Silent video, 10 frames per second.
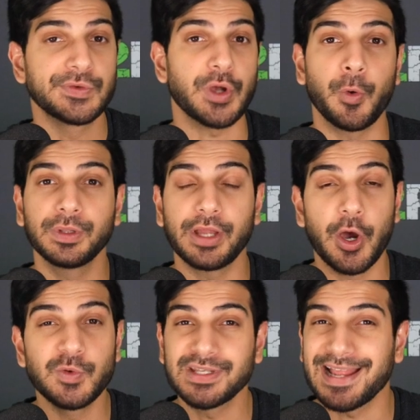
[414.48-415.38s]
who's only
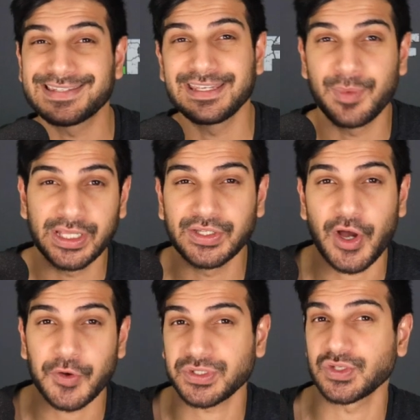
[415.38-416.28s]
owed $19 million
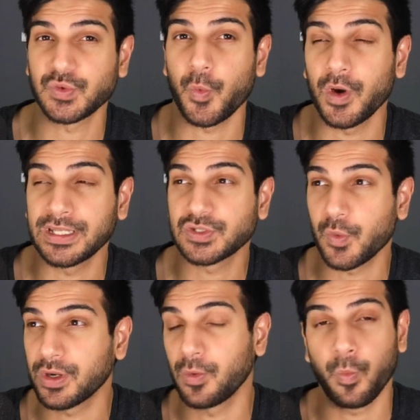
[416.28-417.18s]
in
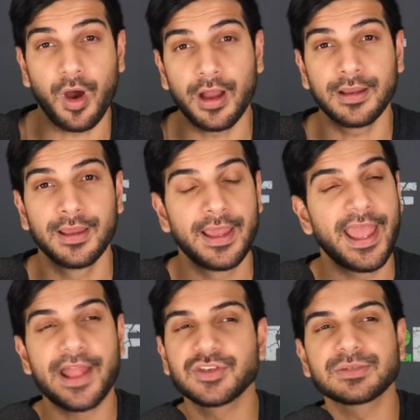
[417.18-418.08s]
2021,
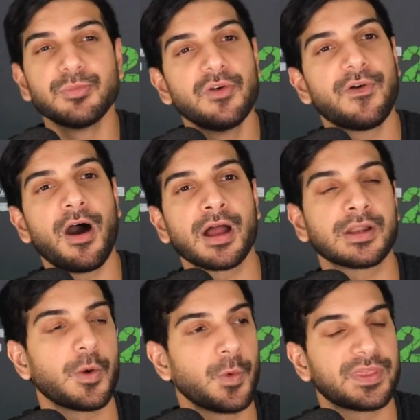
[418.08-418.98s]
and just move
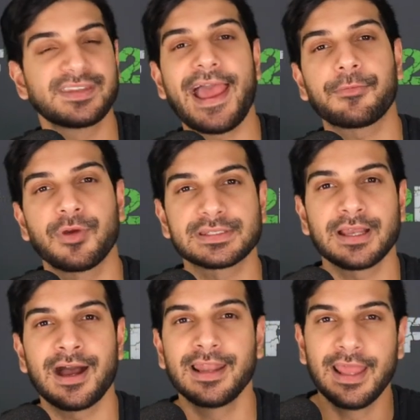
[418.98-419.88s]
on with Dak
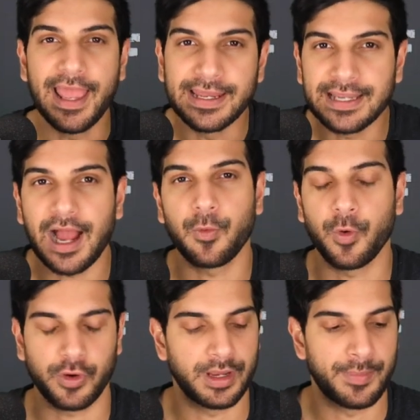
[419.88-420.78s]
Prescott and not
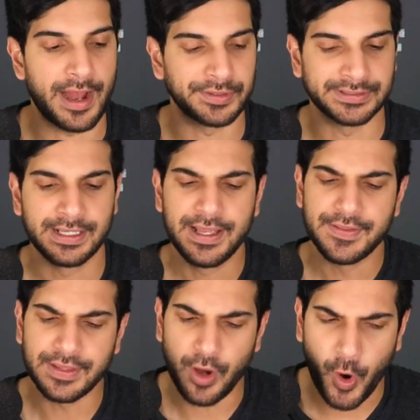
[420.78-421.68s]
worry about it.
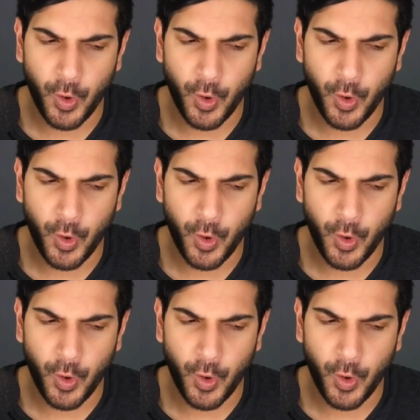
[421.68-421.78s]
The